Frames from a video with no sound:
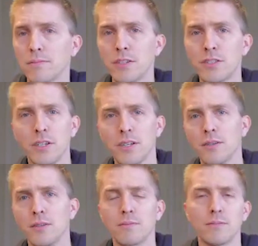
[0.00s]
Russia
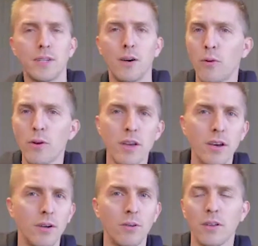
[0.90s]
or
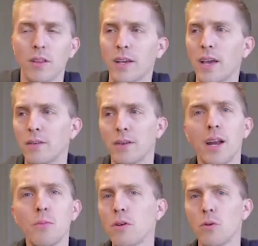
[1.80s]
California or like
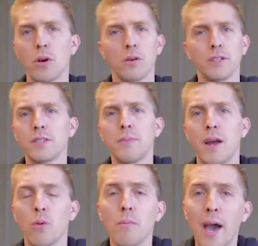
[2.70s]
anywhere in the world. It doesn't
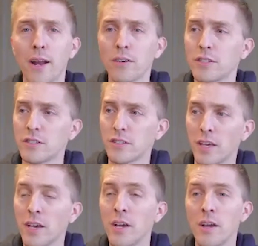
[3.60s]
matter. What matters is like